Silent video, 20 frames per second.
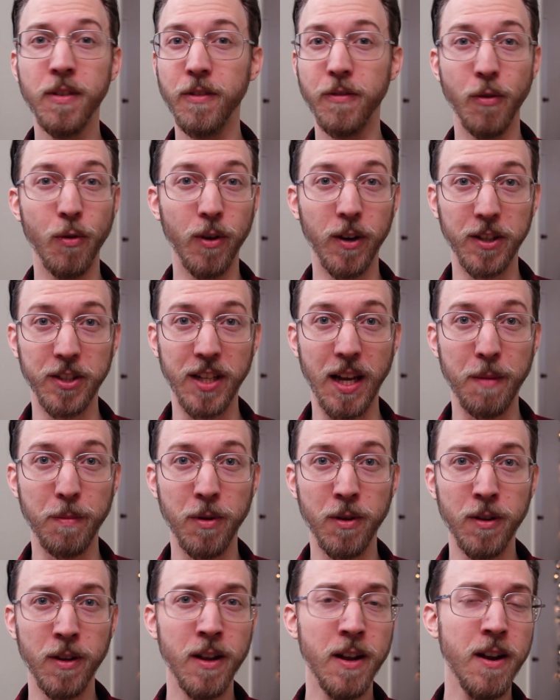For
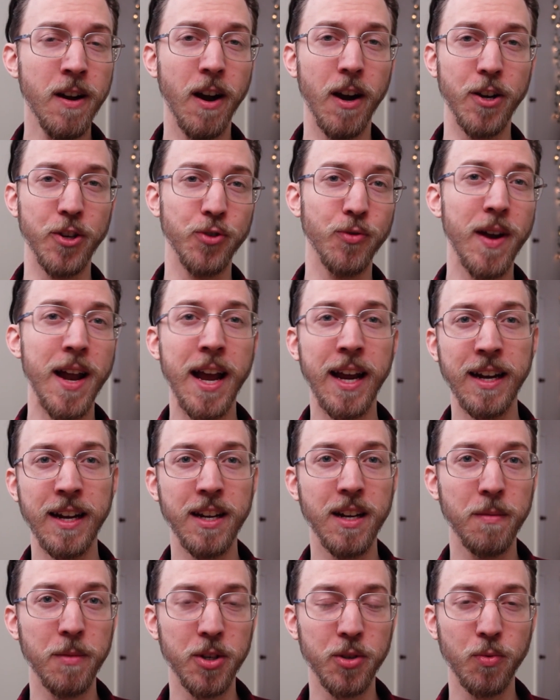example, our dragon
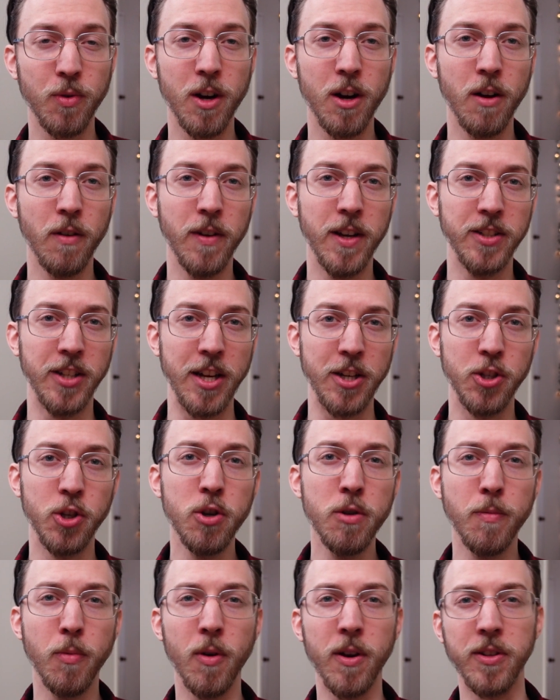at number 12 has a
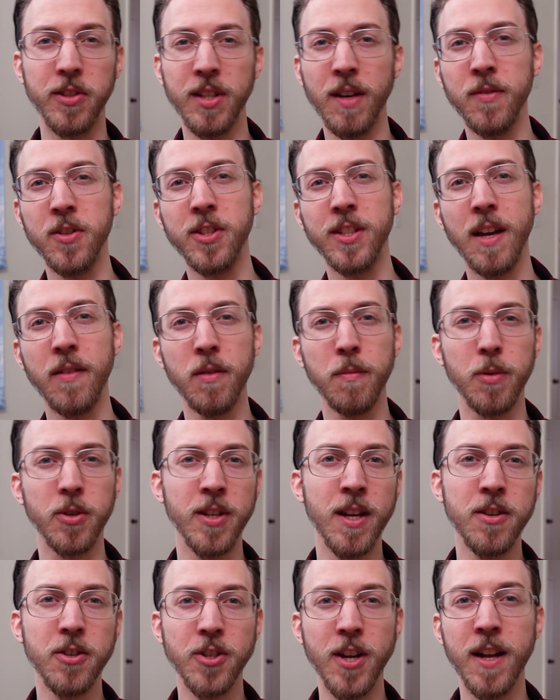
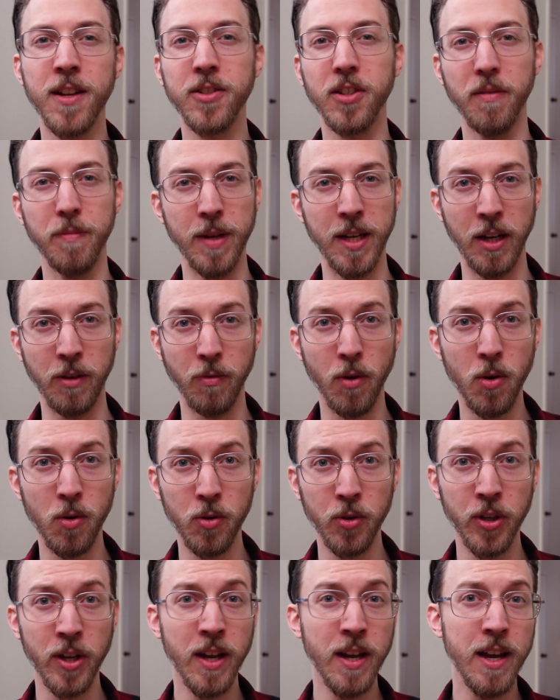2.77% chance of being
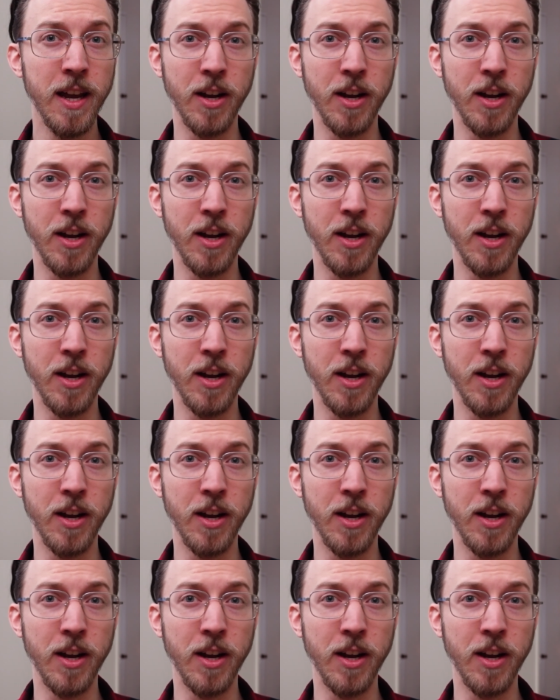rolled,